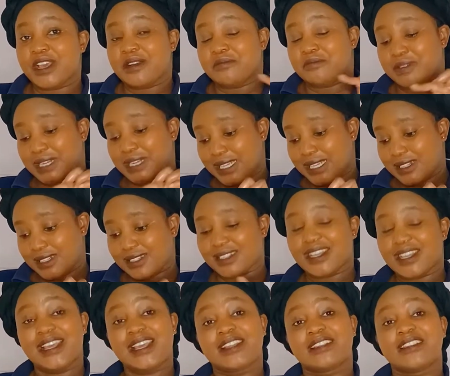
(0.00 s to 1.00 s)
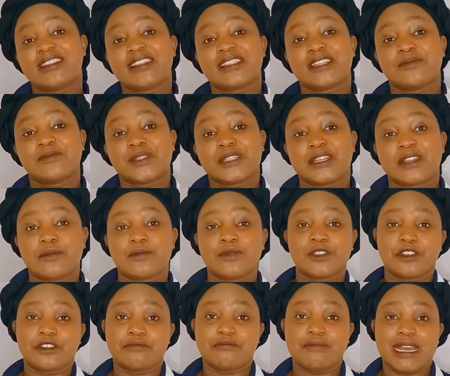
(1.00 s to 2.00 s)
please hit the
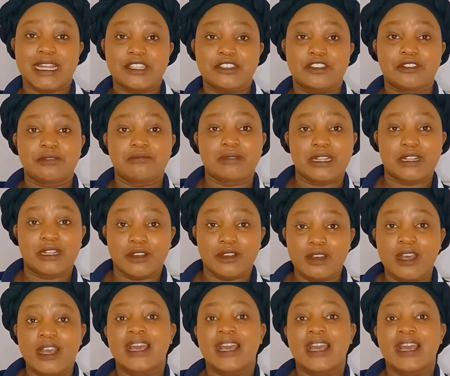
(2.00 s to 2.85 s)
subscription button below.